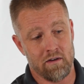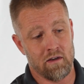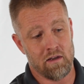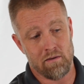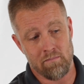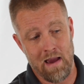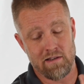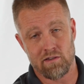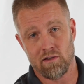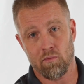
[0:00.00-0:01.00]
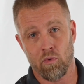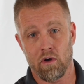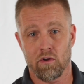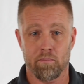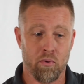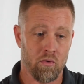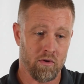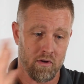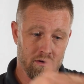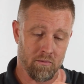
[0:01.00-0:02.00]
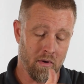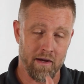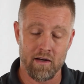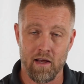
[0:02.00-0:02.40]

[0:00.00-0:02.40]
It matches up well. The blade